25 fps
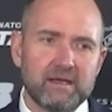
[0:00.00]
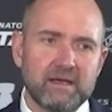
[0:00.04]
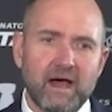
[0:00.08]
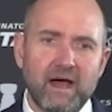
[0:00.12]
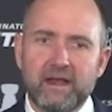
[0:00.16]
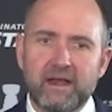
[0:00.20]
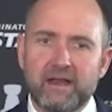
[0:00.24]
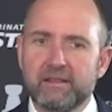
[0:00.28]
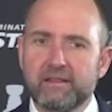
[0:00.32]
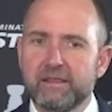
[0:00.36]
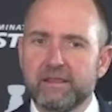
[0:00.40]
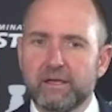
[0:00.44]

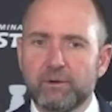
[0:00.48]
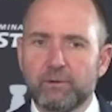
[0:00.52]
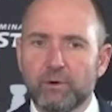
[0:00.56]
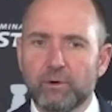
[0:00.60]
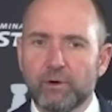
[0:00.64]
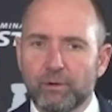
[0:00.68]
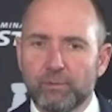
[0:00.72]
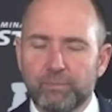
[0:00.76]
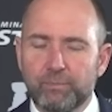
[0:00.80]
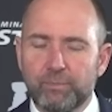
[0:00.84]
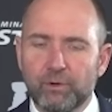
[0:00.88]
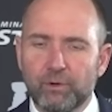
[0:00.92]
I didn't think
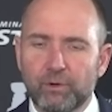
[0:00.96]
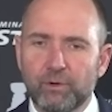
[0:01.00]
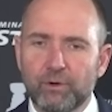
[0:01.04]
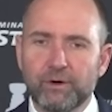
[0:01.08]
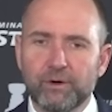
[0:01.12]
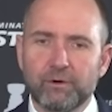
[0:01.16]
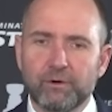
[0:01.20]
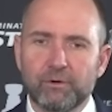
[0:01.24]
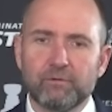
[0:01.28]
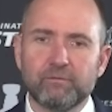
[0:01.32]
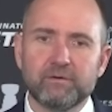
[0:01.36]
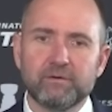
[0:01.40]
we were
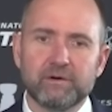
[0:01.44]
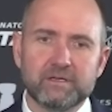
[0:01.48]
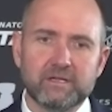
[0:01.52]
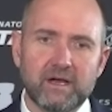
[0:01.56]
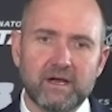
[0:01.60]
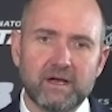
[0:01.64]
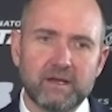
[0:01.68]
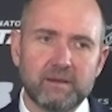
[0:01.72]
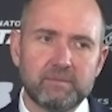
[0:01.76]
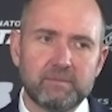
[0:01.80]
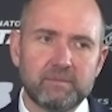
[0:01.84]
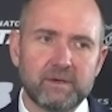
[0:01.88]
poor in
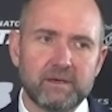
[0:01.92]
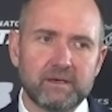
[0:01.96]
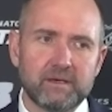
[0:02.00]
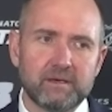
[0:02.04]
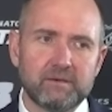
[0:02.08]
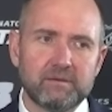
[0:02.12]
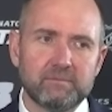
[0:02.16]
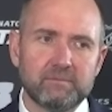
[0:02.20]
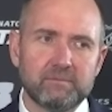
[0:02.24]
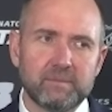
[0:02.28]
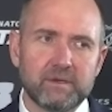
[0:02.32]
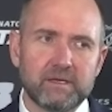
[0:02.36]
overtime,
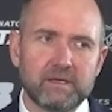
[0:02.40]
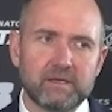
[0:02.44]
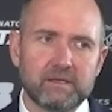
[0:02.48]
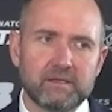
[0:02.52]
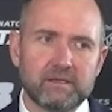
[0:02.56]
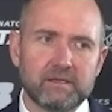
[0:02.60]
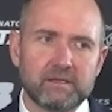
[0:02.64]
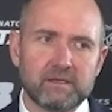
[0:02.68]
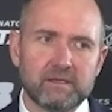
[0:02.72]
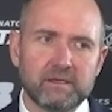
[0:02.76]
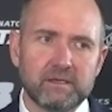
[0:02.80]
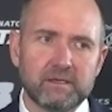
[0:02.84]
but
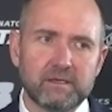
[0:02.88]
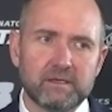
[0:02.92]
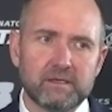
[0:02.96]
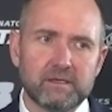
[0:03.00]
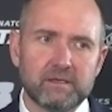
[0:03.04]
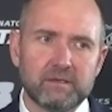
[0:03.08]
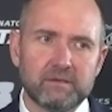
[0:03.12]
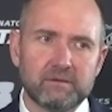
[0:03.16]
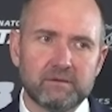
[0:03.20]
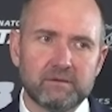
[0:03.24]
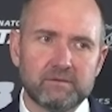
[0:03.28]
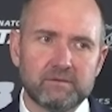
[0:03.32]

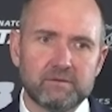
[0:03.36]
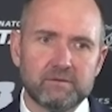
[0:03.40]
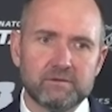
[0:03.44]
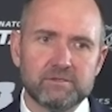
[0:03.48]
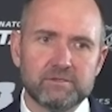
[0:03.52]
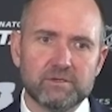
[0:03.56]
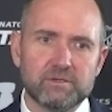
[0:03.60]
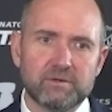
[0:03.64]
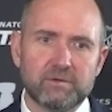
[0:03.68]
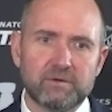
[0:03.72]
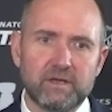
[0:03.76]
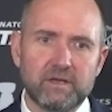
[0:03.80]

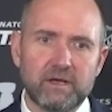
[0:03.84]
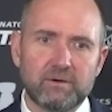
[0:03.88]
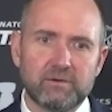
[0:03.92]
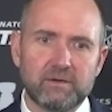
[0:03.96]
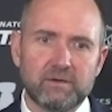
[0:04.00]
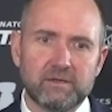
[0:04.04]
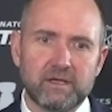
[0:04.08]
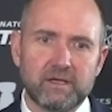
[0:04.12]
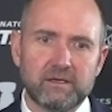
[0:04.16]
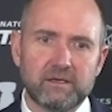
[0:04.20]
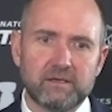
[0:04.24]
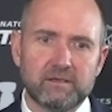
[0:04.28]
there's no
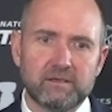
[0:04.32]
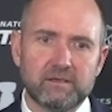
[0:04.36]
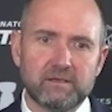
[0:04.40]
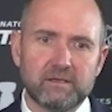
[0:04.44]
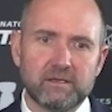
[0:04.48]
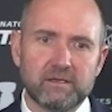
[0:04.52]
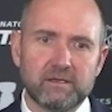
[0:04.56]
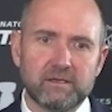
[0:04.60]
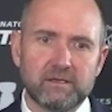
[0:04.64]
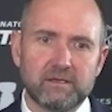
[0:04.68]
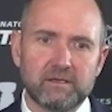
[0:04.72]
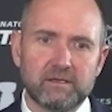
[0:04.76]
doubt that
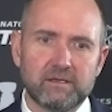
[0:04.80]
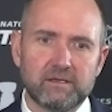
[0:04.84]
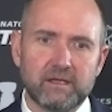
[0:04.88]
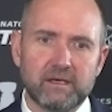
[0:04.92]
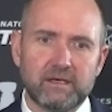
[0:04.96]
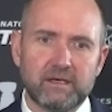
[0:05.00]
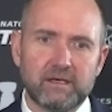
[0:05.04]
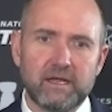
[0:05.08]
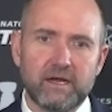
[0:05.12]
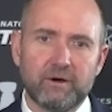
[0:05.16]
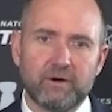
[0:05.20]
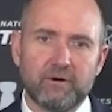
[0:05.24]

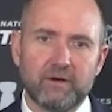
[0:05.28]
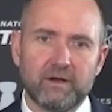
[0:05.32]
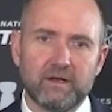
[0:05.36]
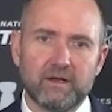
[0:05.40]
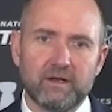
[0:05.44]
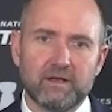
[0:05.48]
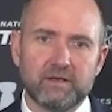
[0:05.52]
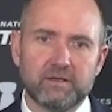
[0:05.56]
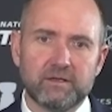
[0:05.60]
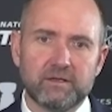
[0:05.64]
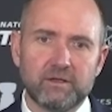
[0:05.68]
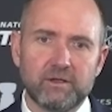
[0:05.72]
that carried
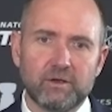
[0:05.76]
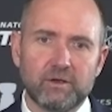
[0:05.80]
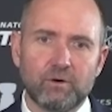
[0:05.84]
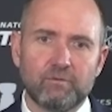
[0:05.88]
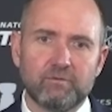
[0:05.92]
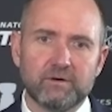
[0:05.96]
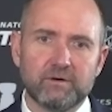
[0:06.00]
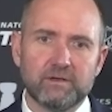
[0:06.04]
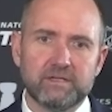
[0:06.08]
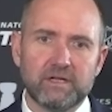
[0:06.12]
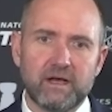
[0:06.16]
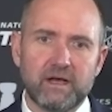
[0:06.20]
into the
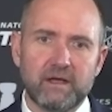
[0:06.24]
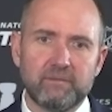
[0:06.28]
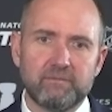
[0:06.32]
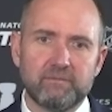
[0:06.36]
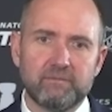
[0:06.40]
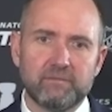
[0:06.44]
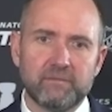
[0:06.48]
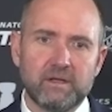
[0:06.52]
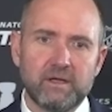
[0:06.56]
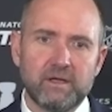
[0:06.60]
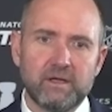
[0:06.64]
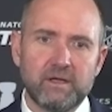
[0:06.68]

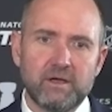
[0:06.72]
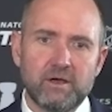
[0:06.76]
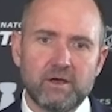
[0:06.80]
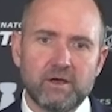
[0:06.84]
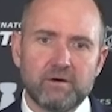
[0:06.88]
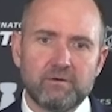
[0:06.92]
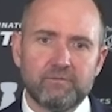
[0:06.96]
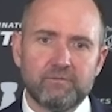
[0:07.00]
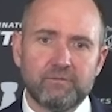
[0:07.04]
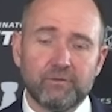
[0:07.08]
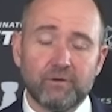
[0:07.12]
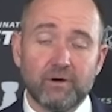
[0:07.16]
overtime
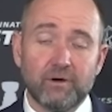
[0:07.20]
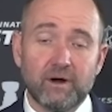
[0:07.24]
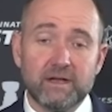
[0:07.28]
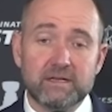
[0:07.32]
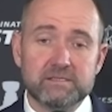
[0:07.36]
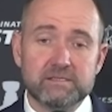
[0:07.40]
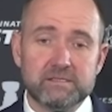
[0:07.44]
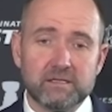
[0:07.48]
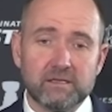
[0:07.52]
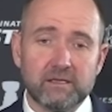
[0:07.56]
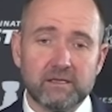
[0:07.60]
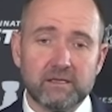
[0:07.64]
for
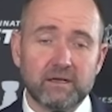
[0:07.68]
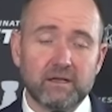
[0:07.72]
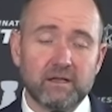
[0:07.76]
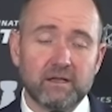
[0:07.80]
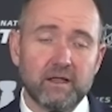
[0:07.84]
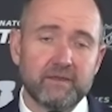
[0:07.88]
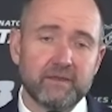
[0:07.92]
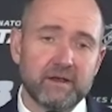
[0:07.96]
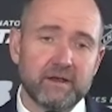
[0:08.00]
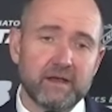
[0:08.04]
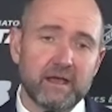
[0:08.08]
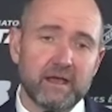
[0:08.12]
us a little
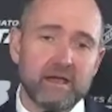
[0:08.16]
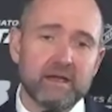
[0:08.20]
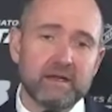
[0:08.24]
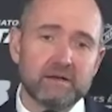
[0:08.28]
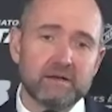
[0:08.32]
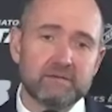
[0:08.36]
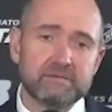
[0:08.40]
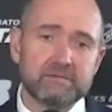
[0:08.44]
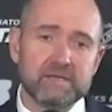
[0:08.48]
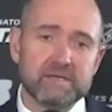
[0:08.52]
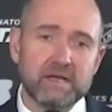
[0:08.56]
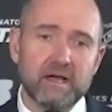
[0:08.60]
on the
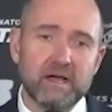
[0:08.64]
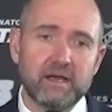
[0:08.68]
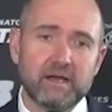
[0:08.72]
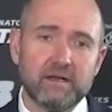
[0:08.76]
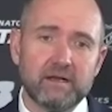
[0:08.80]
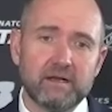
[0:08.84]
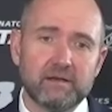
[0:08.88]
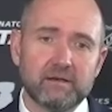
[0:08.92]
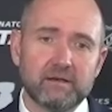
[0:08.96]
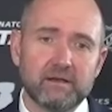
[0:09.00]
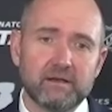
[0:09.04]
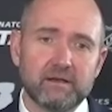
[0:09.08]
negative side,
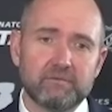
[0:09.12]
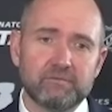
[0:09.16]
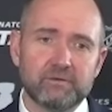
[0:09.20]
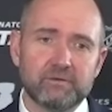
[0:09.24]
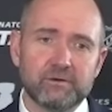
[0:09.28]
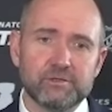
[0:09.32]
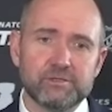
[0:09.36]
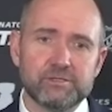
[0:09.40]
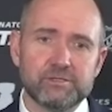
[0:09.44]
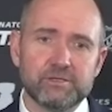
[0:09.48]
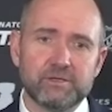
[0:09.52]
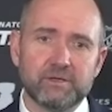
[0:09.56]
and
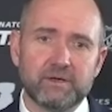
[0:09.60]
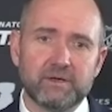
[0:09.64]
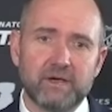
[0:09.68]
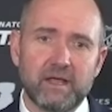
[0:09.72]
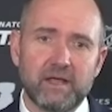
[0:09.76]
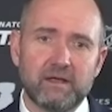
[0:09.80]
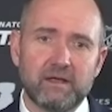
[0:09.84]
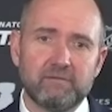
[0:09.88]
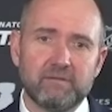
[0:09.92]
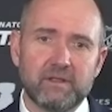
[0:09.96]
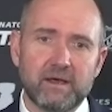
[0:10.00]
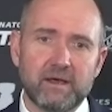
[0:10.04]
for sure
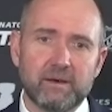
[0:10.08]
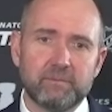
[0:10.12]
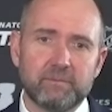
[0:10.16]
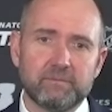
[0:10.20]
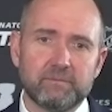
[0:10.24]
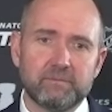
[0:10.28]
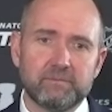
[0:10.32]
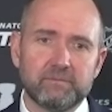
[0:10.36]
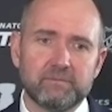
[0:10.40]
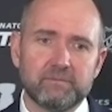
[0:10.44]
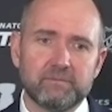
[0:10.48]
gave them,